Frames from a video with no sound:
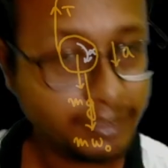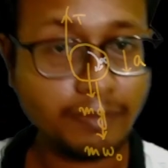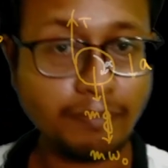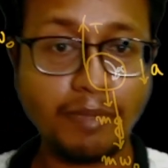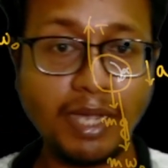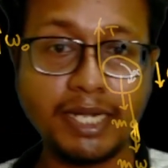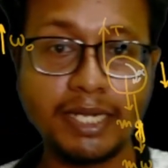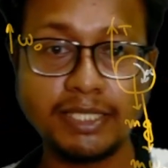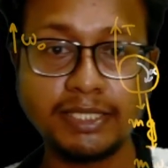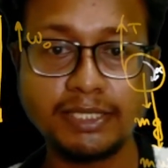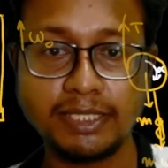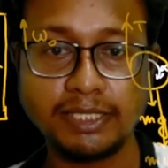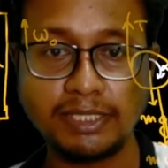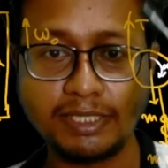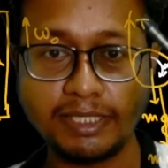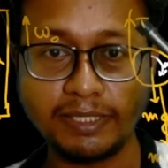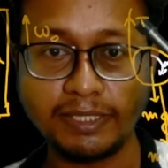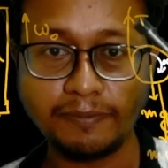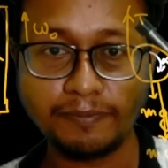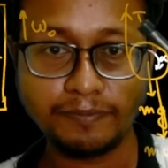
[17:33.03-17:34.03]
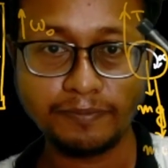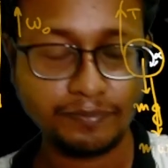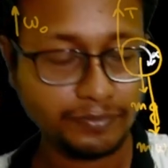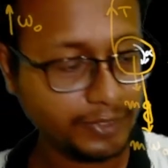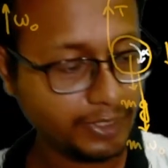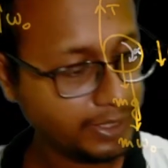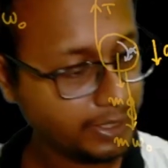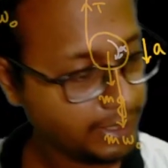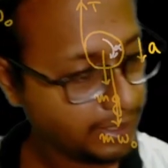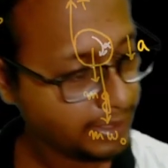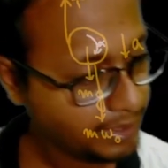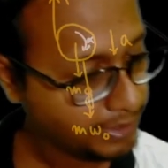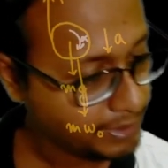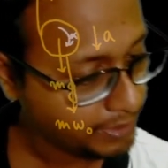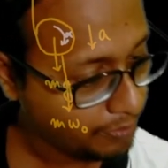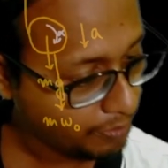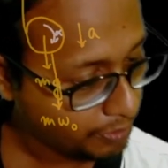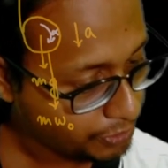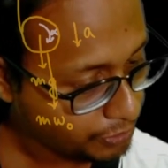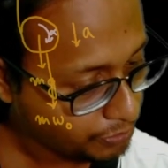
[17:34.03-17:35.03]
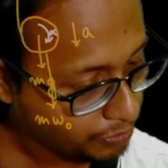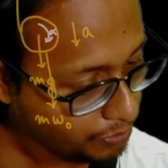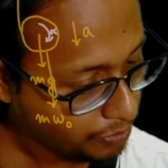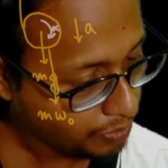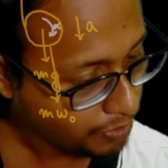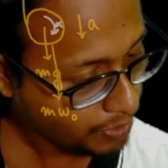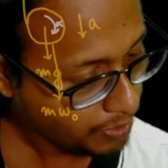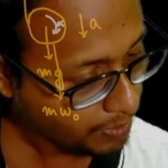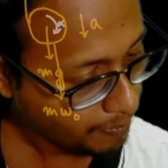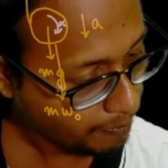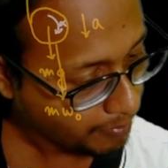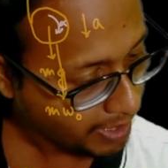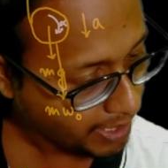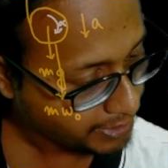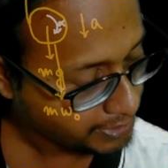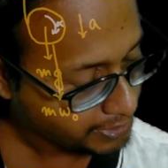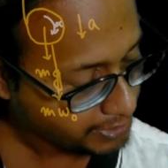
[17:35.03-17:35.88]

minus this t is equals to mass